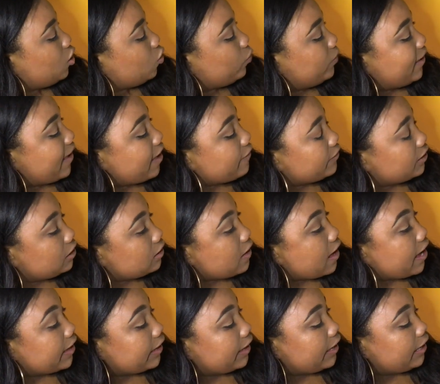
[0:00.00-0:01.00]
we have a
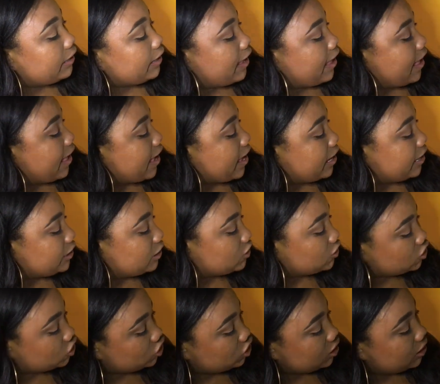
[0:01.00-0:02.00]
client
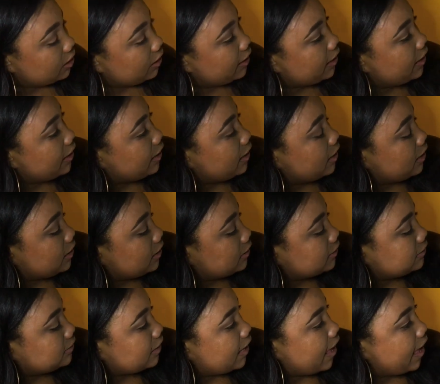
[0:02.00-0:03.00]
and she
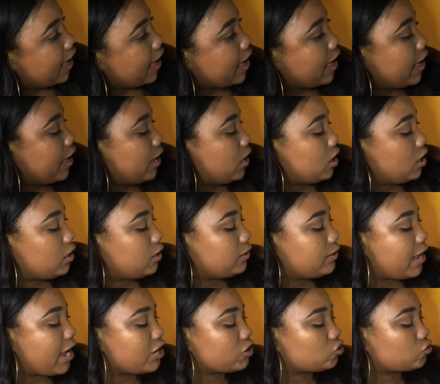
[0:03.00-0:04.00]
is a
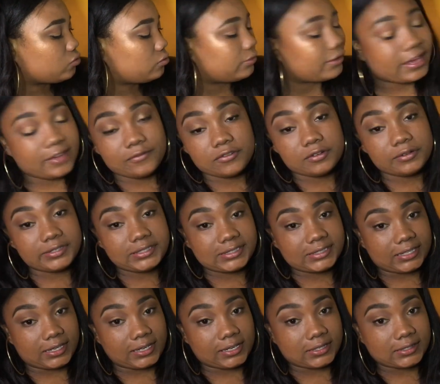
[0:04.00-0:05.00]
natural level
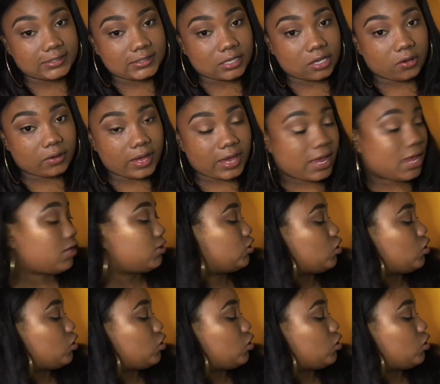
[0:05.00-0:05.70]
6, okay?